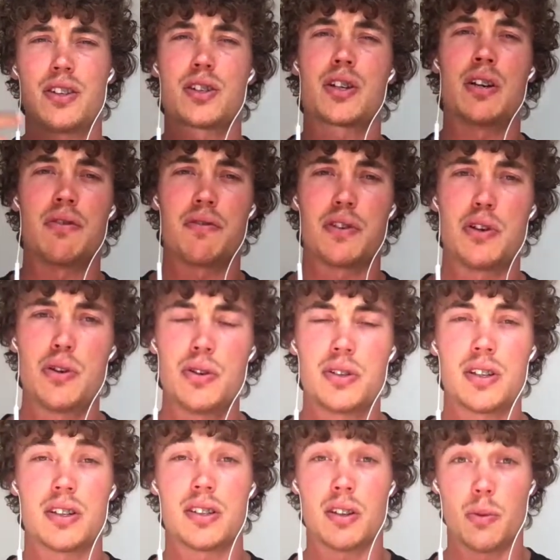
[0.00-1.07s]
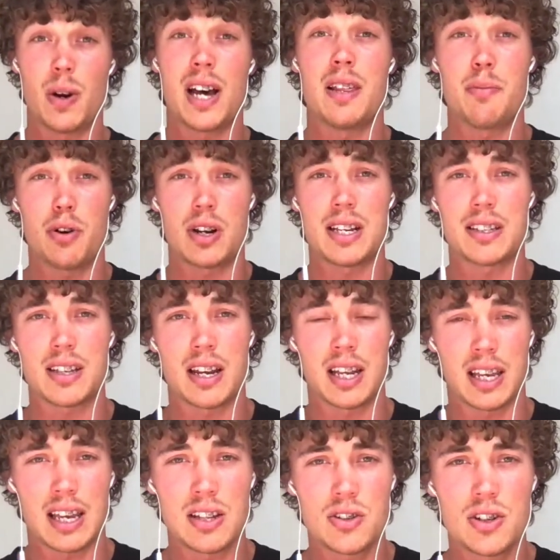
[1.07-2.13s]
confused as to why the body's getting
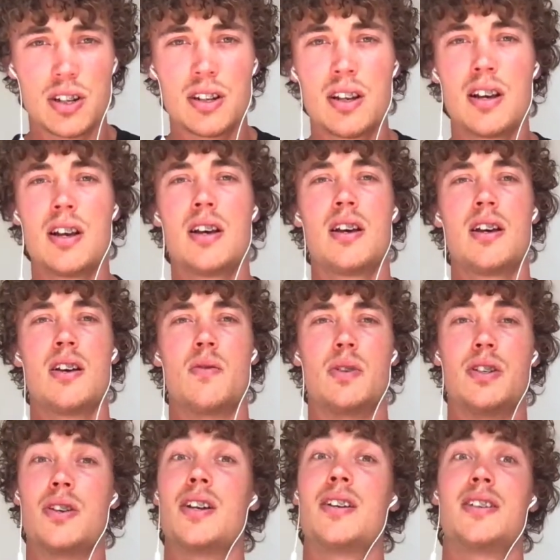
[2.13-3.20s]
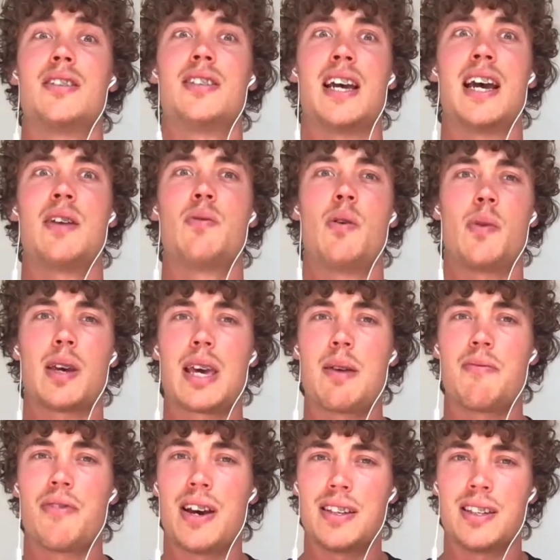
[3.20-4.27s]
injured. We don't understand why we keep
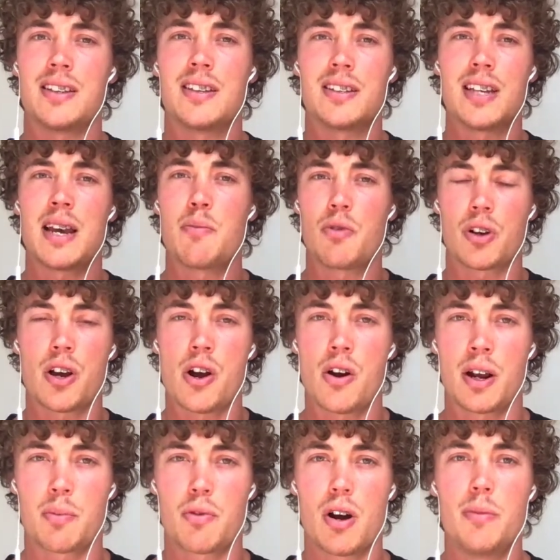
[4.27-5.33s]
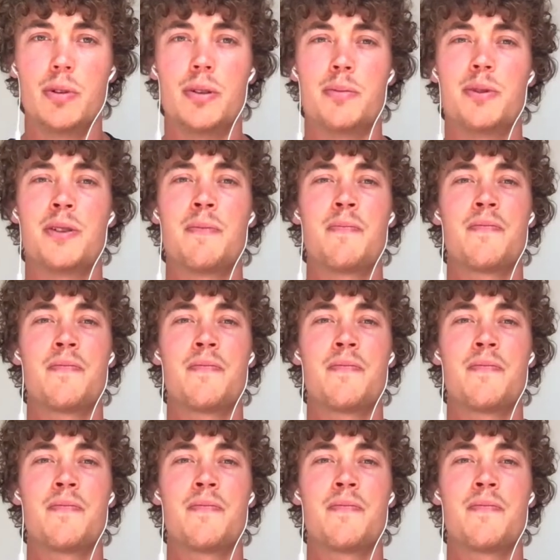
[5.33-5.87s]
facing the same recurring problems.